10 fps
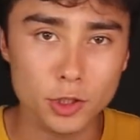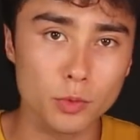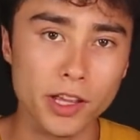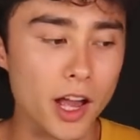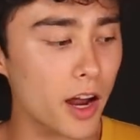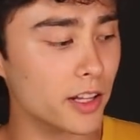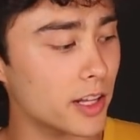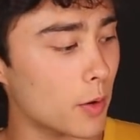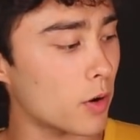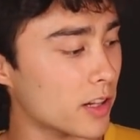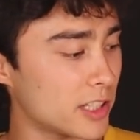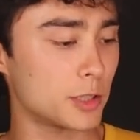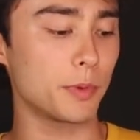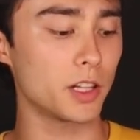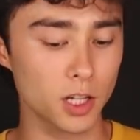too neon-y. I wanted
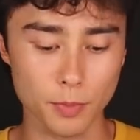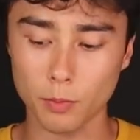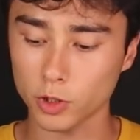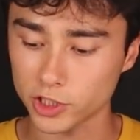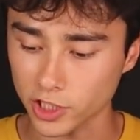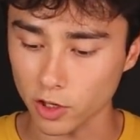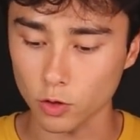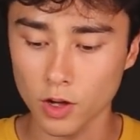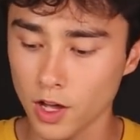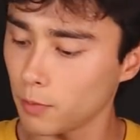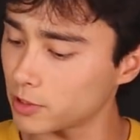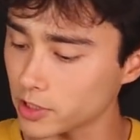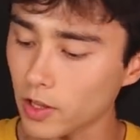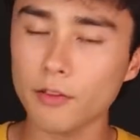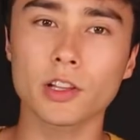it to be a little bit more subtle, but
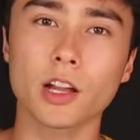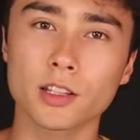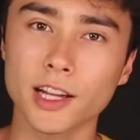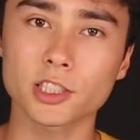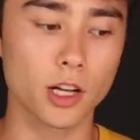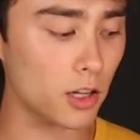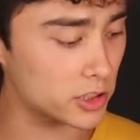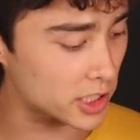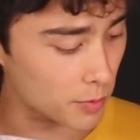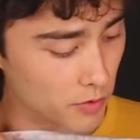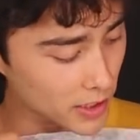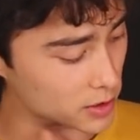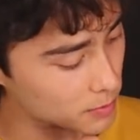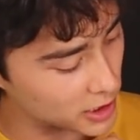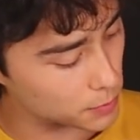still have a lot of nice colors in it. We've
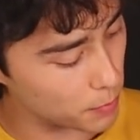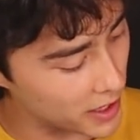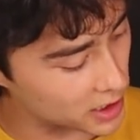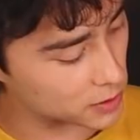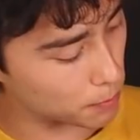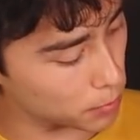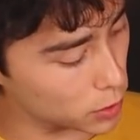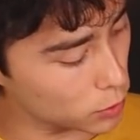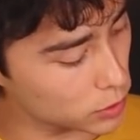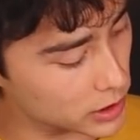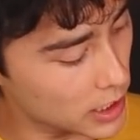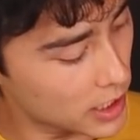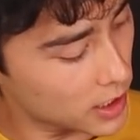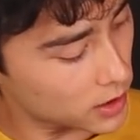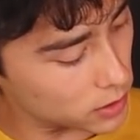got some nice pinks, blues,
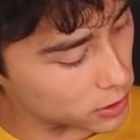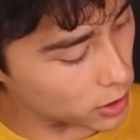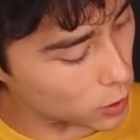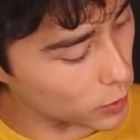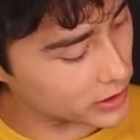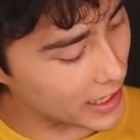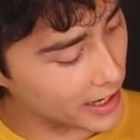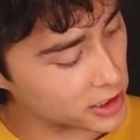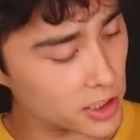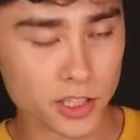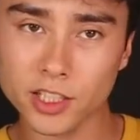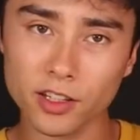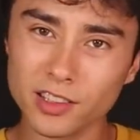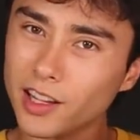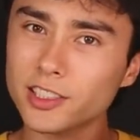little turquoise action in
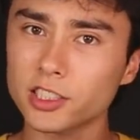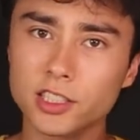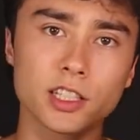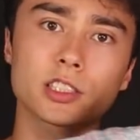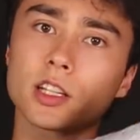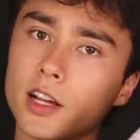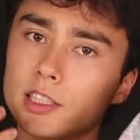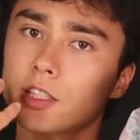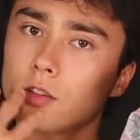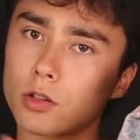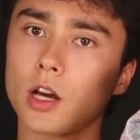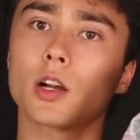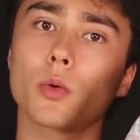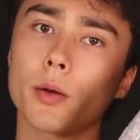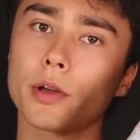here. I just think it's a nice little
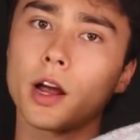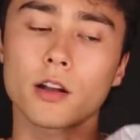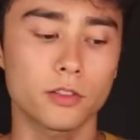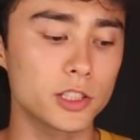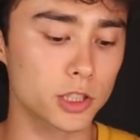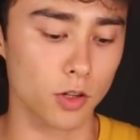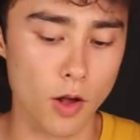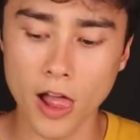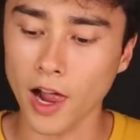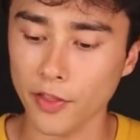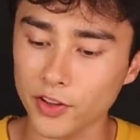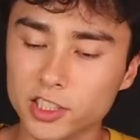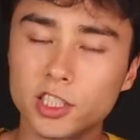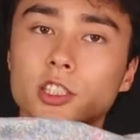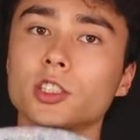colorway we got on this, so I
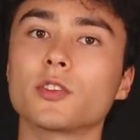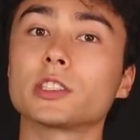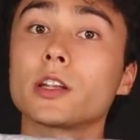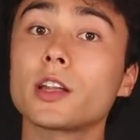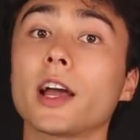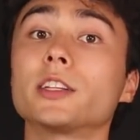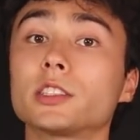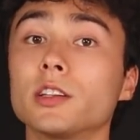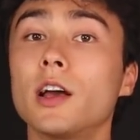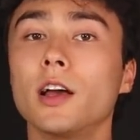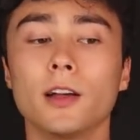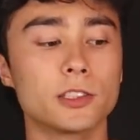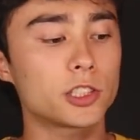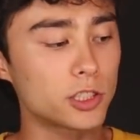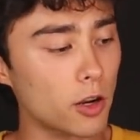it's gonna serve as a nice,
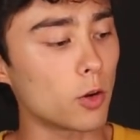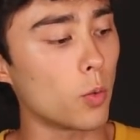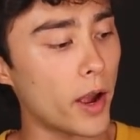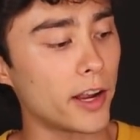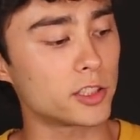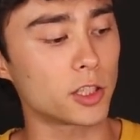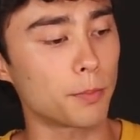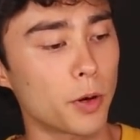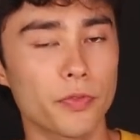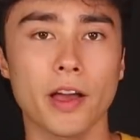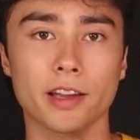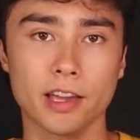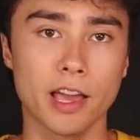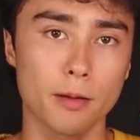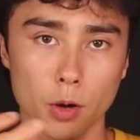subtle way to put that
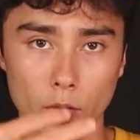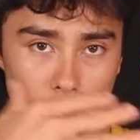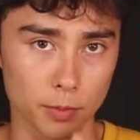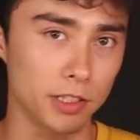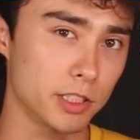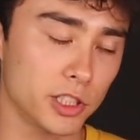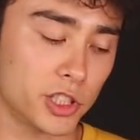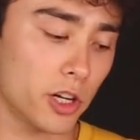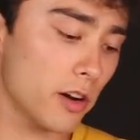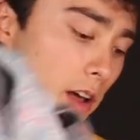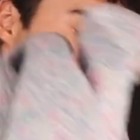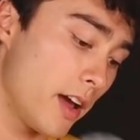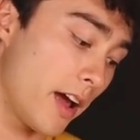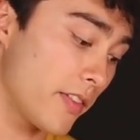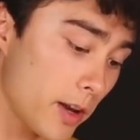camo element into the shirt.
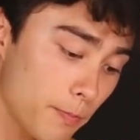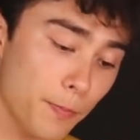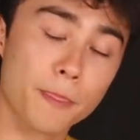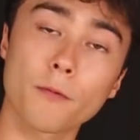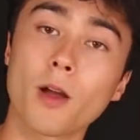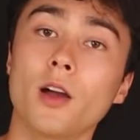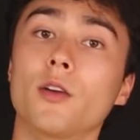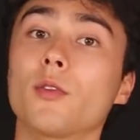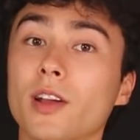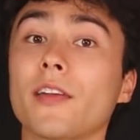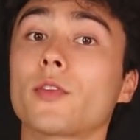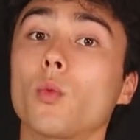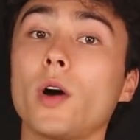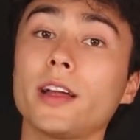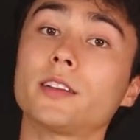And then we've got the
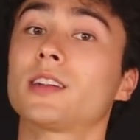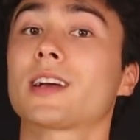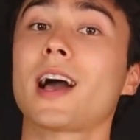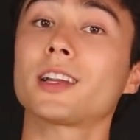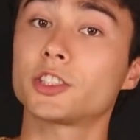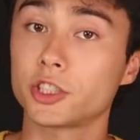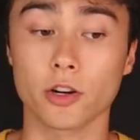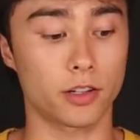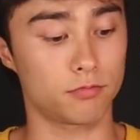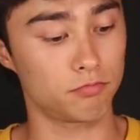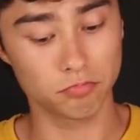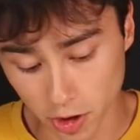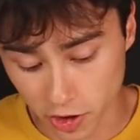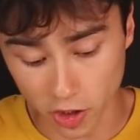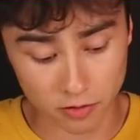white cotton shirting.
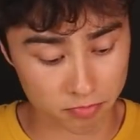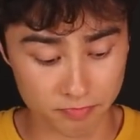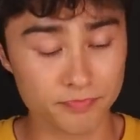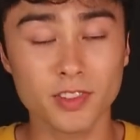Good shirting,